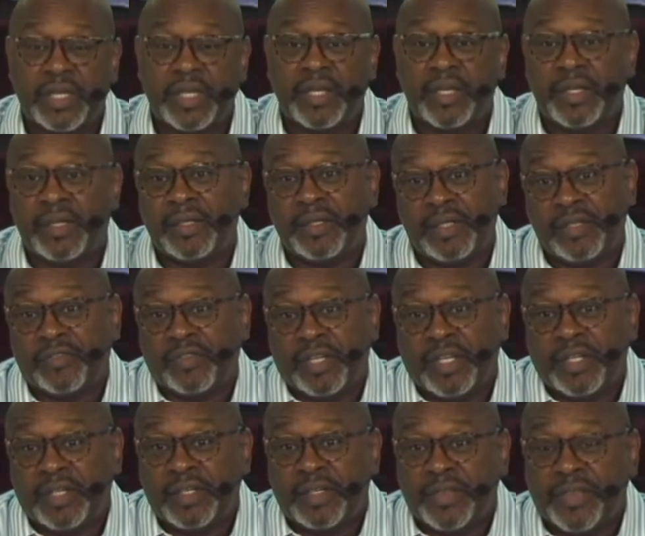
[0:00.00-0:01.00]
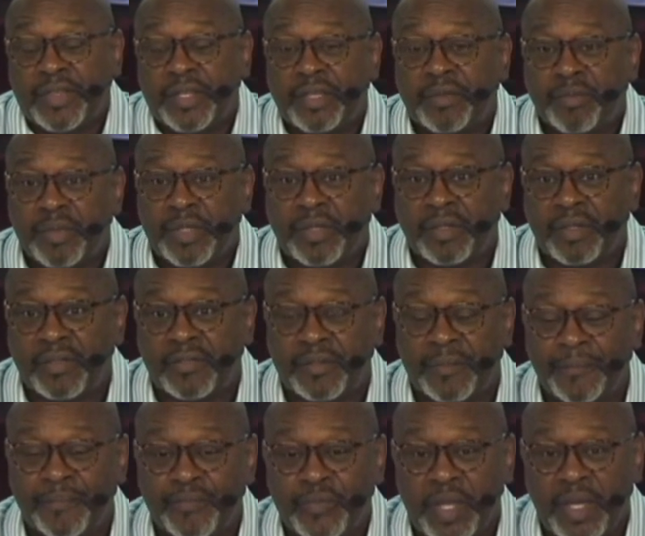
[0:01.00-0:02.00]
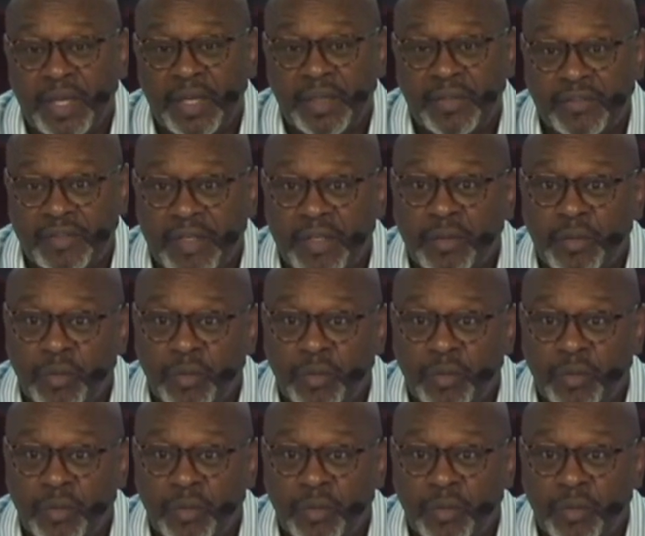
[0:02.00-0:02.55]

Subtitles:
And it's going to get thick because it's going